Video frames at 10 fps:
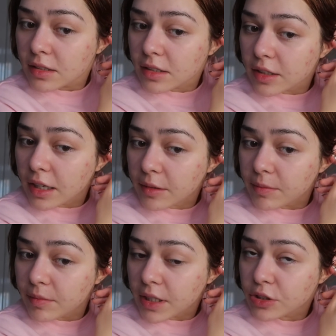So yeah,
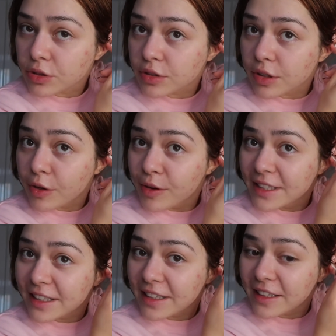make sure to
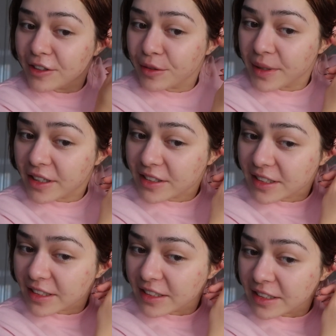always clean your
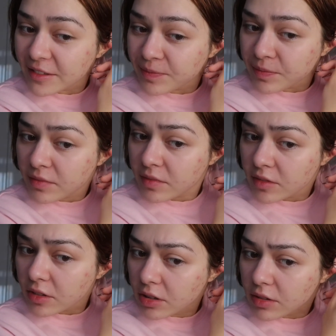piercings.
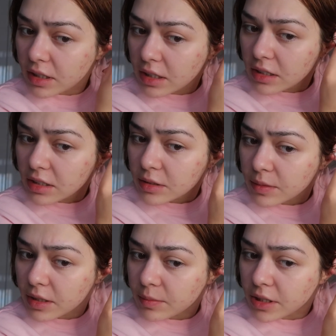Oh, I think it has
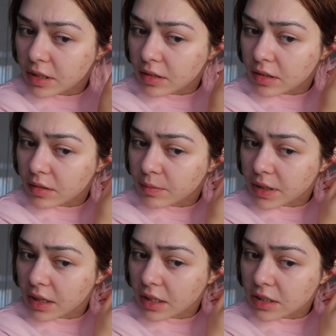like been a
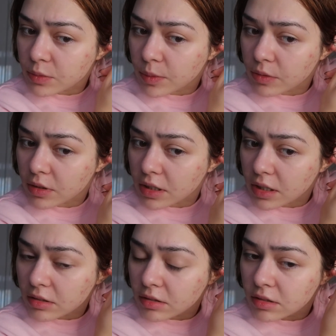bit less swollen
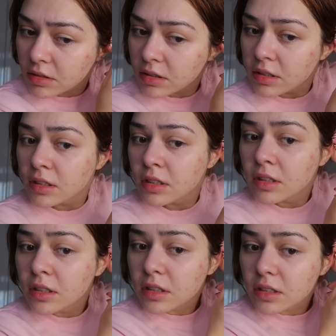now,
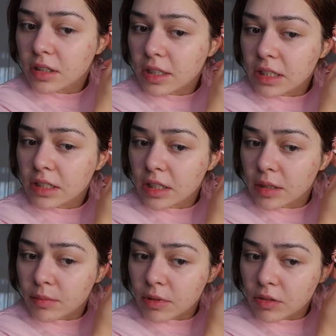because last
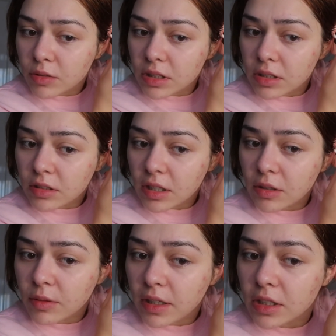time it was still like
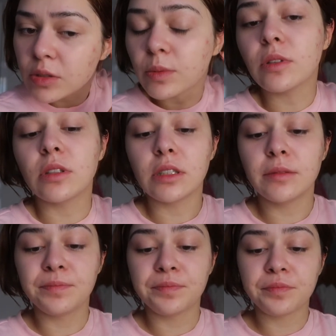quite swollen.
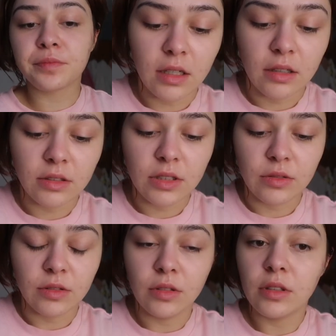And I
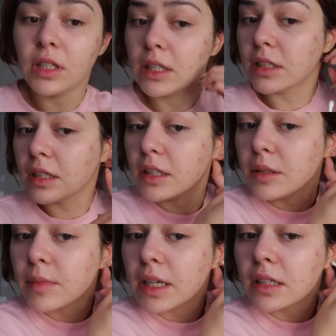also need to
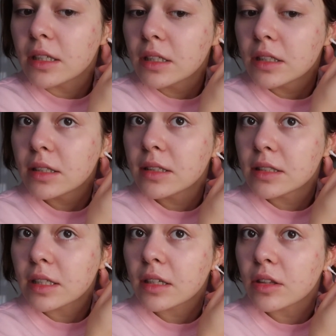clean my
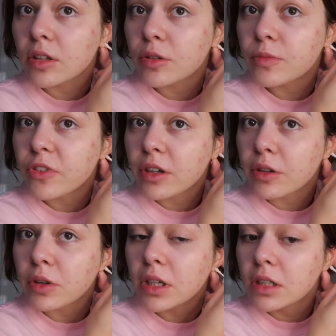second lobe very
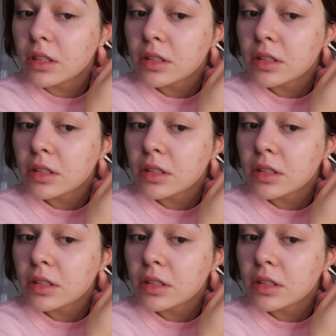well.